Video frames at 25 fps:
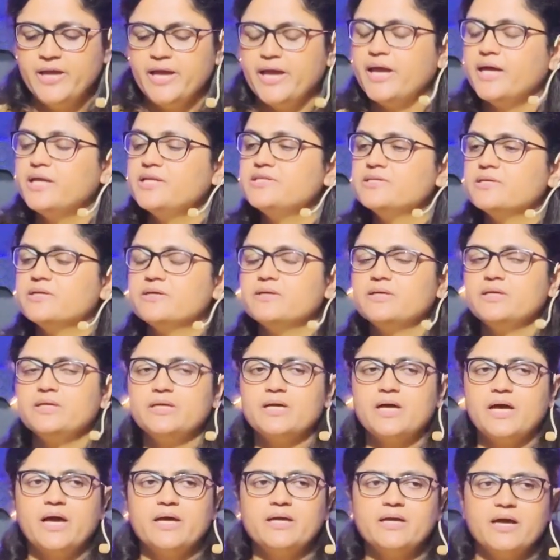And
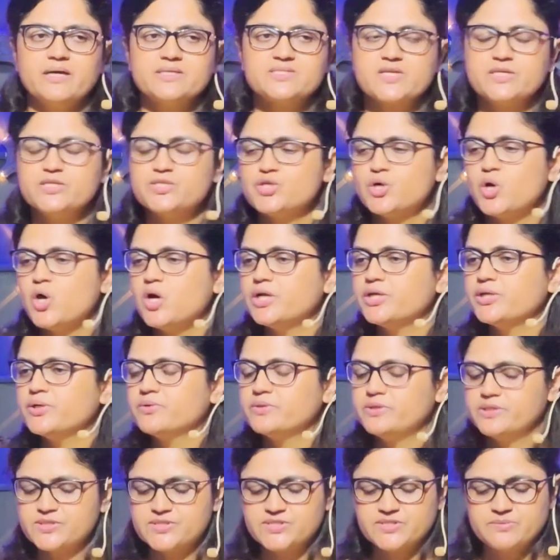as I told
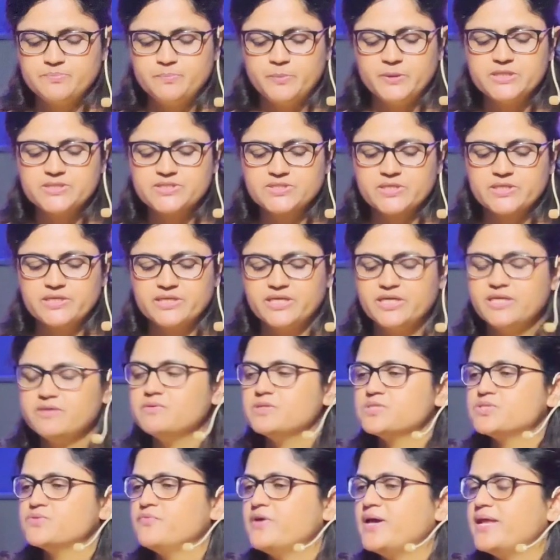you, this person, he
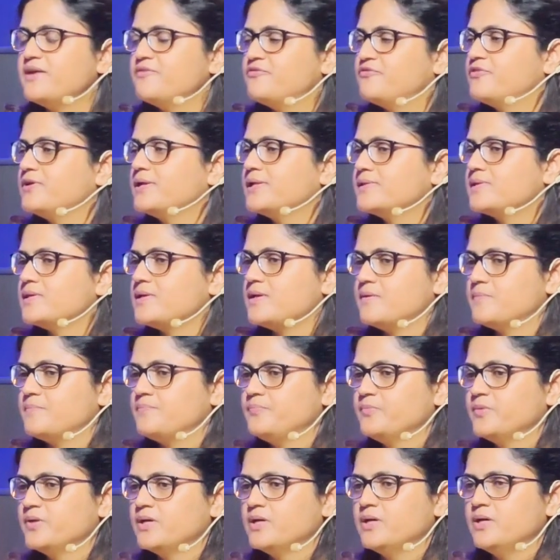was very filthy
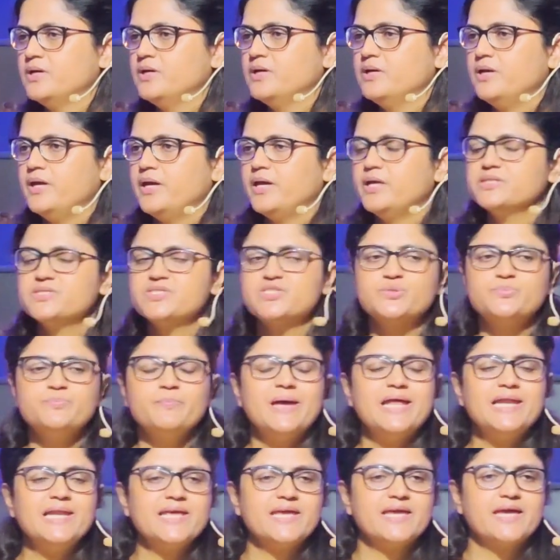and
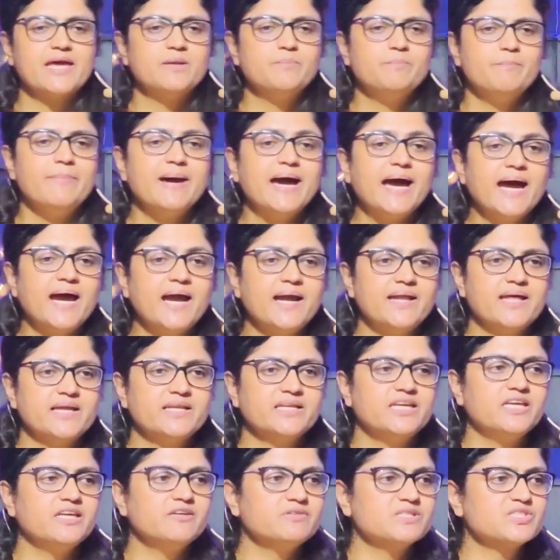smelling and bad. And
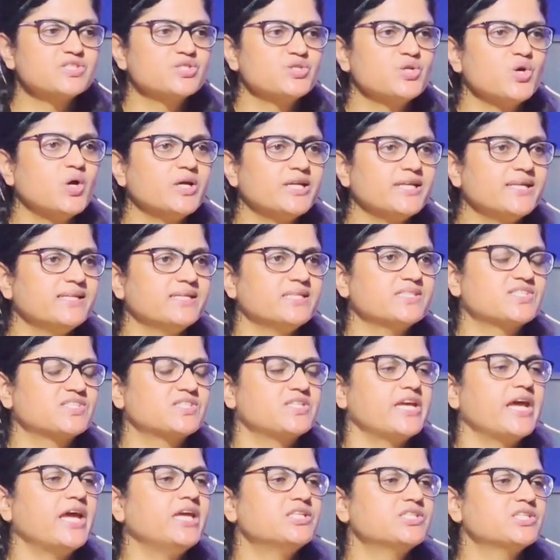he was not in a
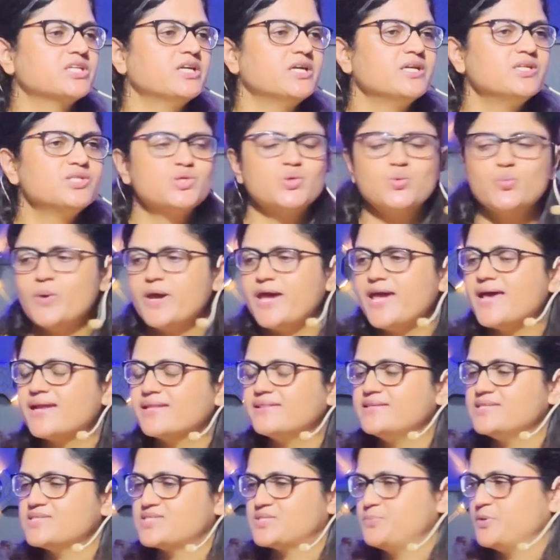state to wear
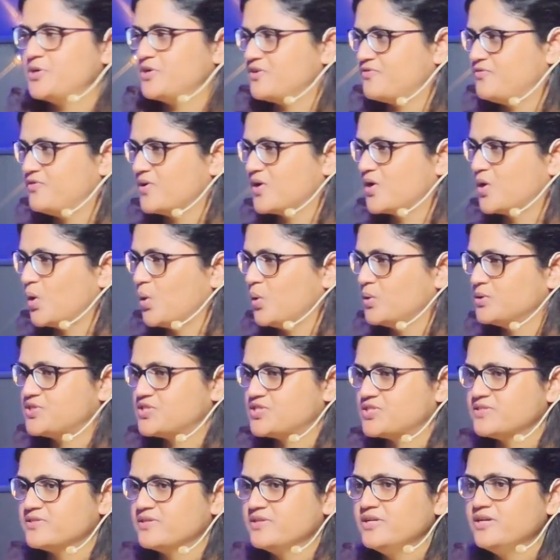these beautiful
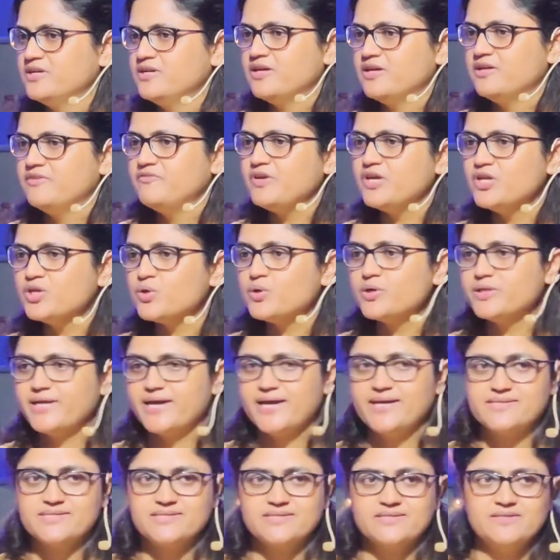clothes. We know
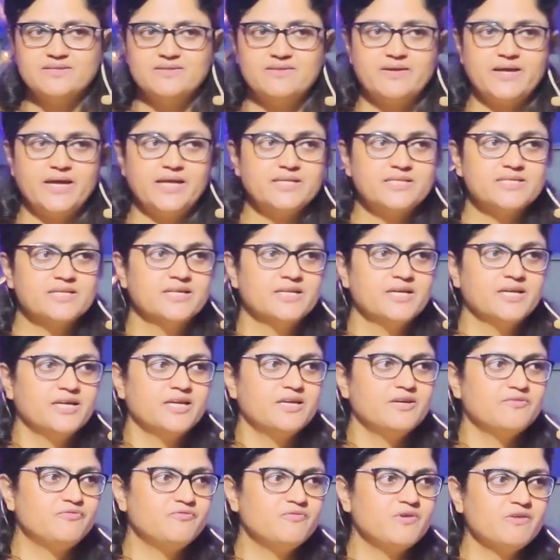that, right?
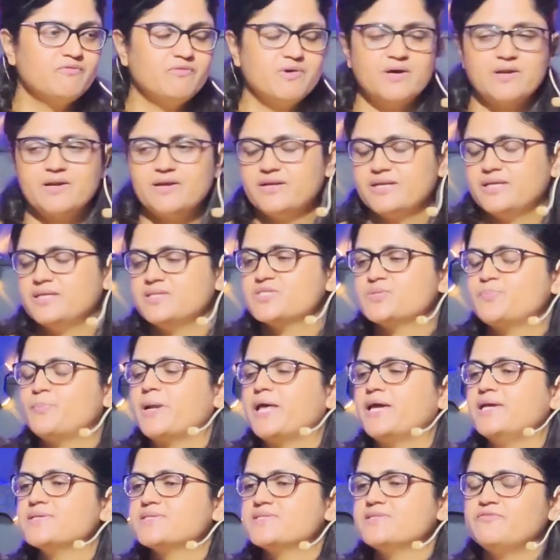If we were in his
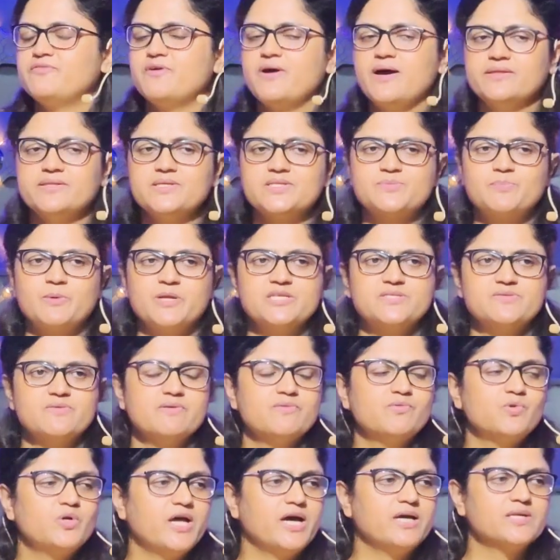place, the father's place,
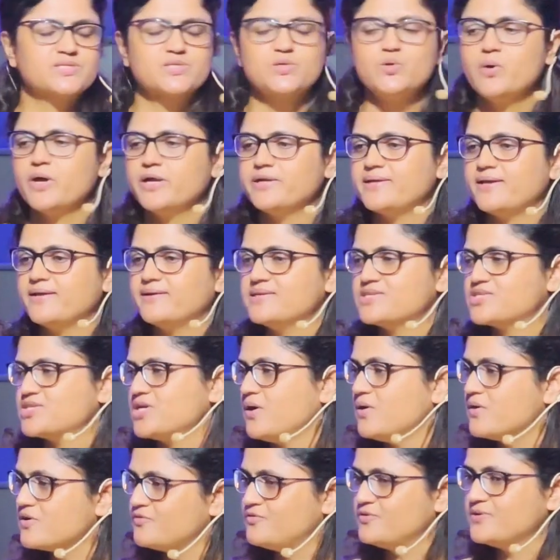we would ask, go and take a
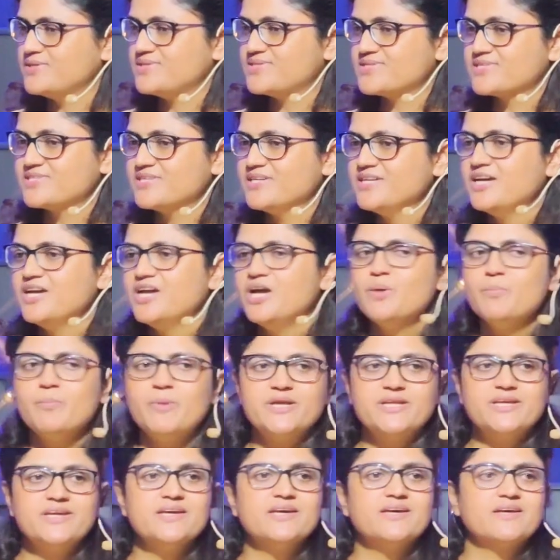shower first.
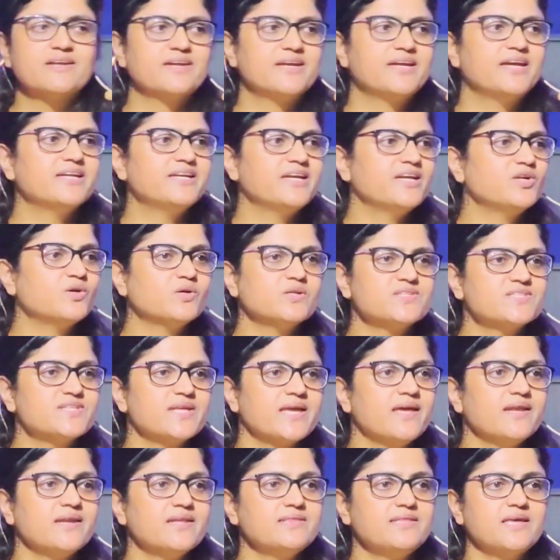But here, he did not
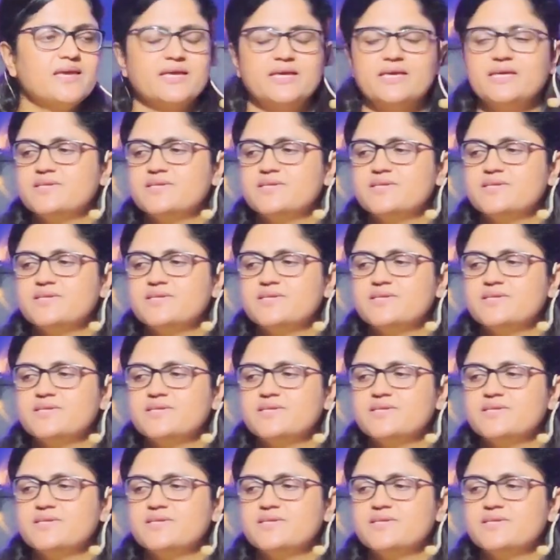say anything.